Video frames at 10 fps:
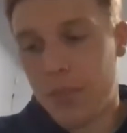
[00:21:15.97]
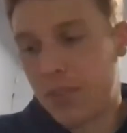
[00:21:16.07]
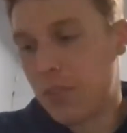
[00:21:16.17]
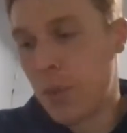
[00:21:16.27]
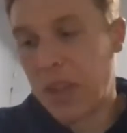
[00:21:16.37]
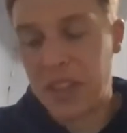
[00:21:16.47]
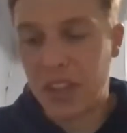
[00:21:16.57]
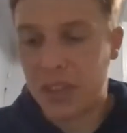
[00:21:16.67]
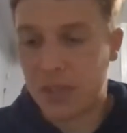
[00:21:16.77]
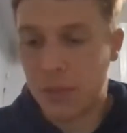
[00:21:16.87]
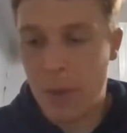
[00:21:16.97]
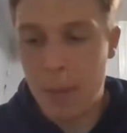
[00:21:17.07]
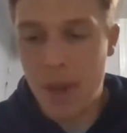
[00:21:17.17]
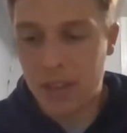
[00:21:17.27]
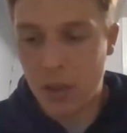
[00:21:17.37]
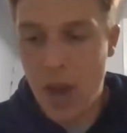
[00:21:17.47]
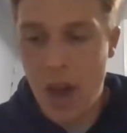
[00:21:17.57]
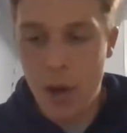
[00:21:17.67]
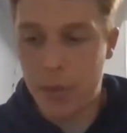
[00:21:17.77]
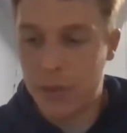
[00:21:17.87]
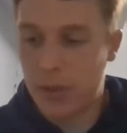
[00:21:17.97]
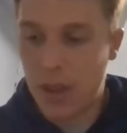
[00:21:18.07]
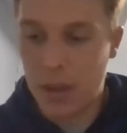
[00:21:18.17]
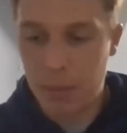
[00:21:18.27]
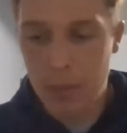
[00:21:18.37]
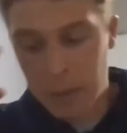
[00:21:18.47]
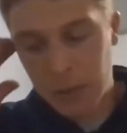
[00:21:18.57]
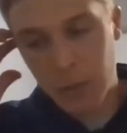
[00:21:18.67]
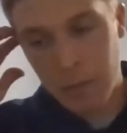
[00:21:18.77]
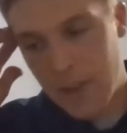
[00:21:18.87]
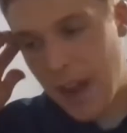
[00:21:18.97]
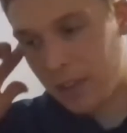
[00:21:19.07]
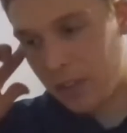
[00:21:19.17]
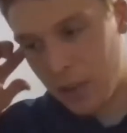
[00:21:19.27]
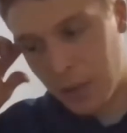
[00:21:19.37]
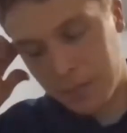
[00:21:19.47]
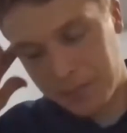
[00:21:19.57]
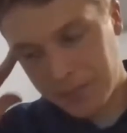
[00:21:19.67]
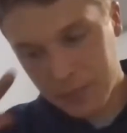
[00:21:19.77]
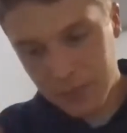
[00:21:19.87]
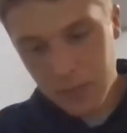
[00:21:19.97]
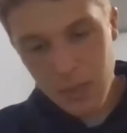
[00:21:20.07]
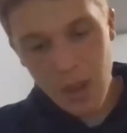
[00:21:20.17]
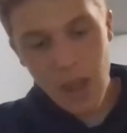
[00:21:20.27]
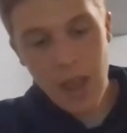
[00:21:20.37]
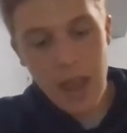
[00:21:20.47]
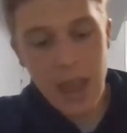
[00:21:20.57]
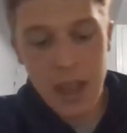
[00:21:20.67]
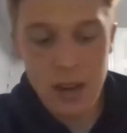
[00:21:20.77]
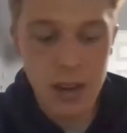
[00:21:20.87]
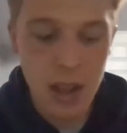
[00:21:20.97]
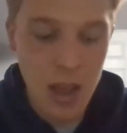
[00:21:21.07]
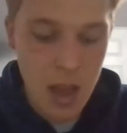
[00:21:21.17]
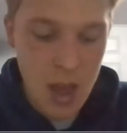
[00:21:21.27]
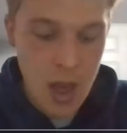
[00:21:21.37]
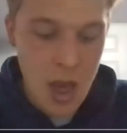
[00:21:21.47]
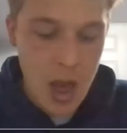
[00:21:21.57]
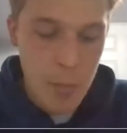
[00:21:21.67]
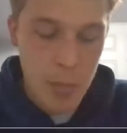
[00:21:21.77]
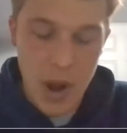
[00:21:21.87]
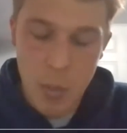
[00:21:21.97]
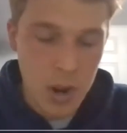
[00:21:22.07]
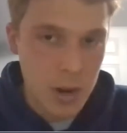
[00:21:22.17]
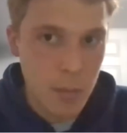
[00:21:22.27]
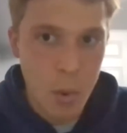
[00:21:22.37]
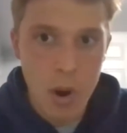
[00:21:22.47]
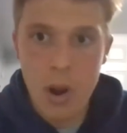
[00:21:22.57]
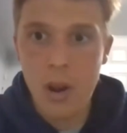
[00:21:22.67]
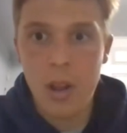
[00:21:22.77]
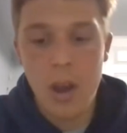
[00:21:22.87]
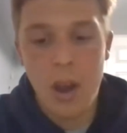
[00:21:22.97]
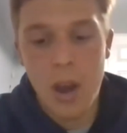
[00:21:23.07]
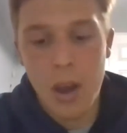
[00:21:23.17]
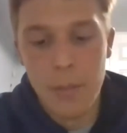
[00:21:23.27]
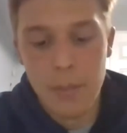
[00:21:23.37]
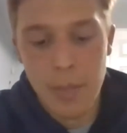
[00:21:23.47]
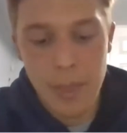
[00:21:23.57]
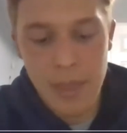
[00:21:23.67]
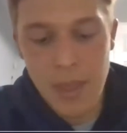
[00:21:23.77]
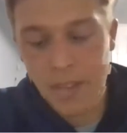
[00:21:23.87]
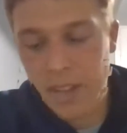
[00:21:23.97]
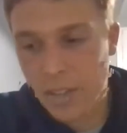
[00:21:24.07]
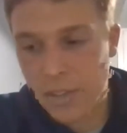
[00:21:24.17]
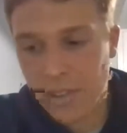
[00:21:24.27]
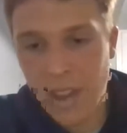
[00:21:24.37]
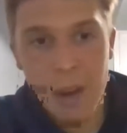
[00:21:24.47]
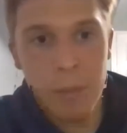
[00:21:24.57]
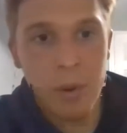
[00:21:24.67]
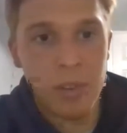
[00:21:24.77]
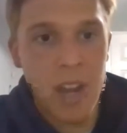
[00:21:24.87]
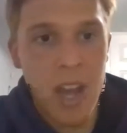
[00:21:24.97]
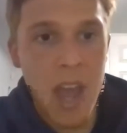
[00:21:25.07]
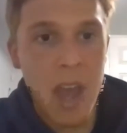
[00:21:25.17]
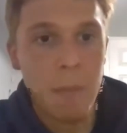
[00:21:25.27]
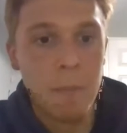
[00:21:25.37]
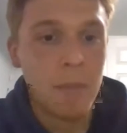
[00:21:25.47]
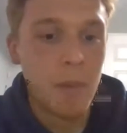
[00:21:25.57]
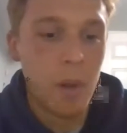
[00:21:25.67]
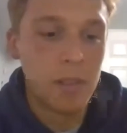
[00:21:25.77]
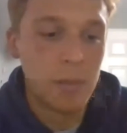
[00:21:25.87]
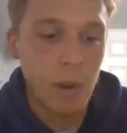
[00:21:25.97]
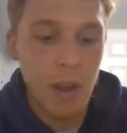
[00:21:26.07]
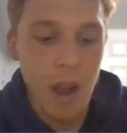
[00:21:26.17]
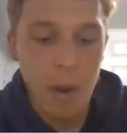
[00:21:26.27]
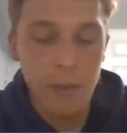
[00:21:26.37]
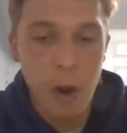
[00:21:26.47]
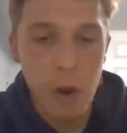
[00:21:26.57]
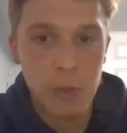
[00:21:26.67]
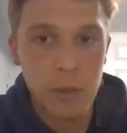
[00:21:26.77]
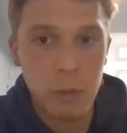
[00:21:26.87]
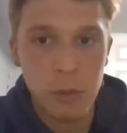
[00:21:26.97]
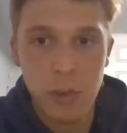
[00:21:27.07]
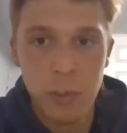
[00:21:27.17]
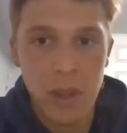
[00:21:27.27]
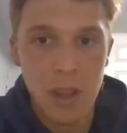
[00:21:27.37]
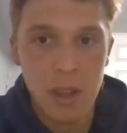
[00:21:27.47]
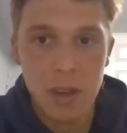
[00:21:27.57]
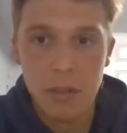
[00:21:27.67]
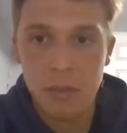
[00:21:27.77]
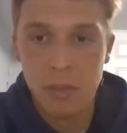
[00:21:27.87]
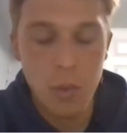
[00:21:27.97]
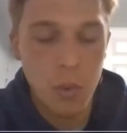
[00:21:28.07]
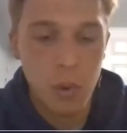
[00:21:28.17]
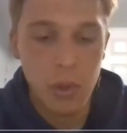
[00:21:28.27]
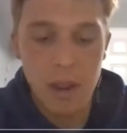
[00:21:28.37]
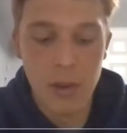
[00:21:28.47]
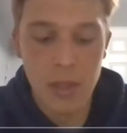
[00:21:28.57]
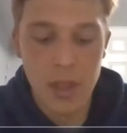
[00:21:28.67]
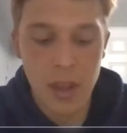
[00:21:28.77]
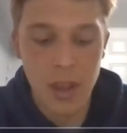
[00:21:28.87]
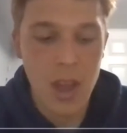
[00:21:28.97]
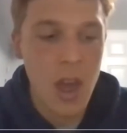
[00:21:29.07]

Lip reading: doing things for my mental health to like make me swim faster. But I wanted more. That's like just the kind of person I am. That's how I've always been with swimming and school and everything.